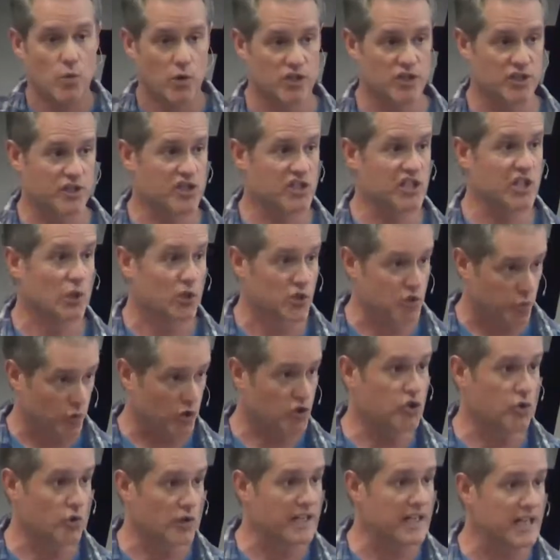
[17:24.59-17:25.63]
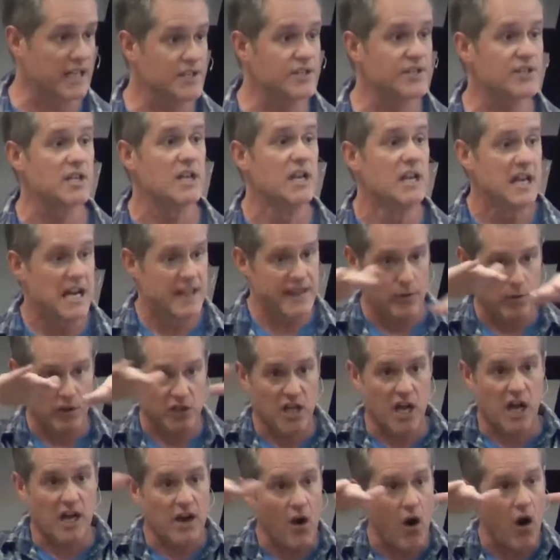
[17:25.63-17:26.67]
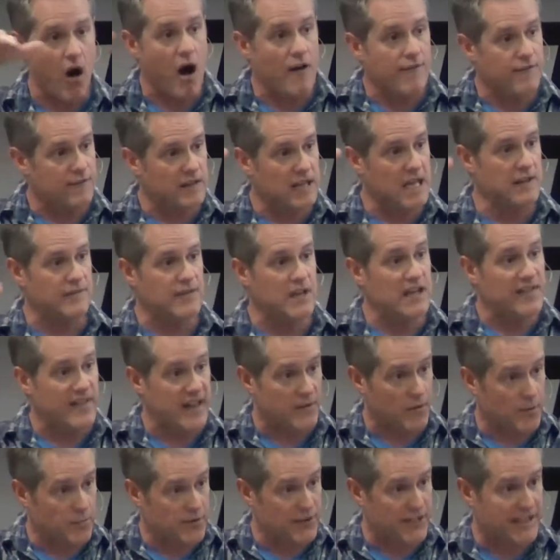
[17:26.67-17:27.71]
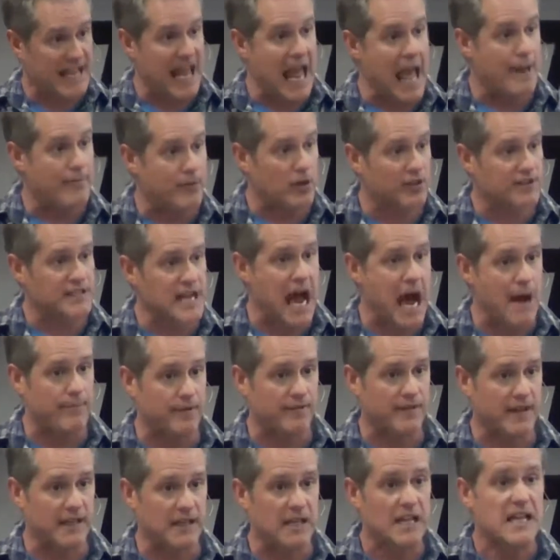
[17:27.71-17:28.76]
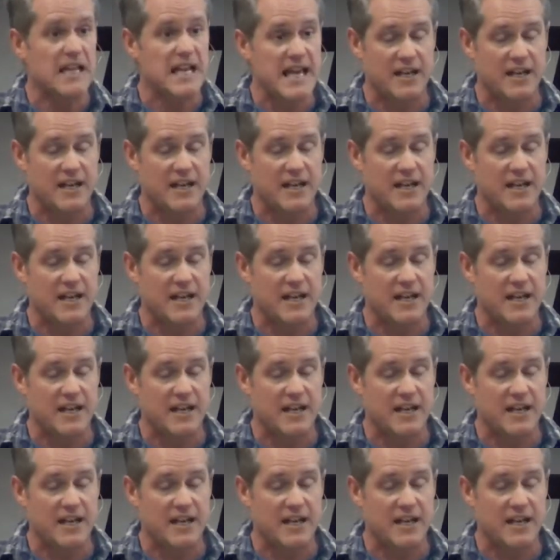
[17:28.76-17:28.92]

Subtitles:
which stilts were trees, and they were cut off even, and then they put the cabin on top of it.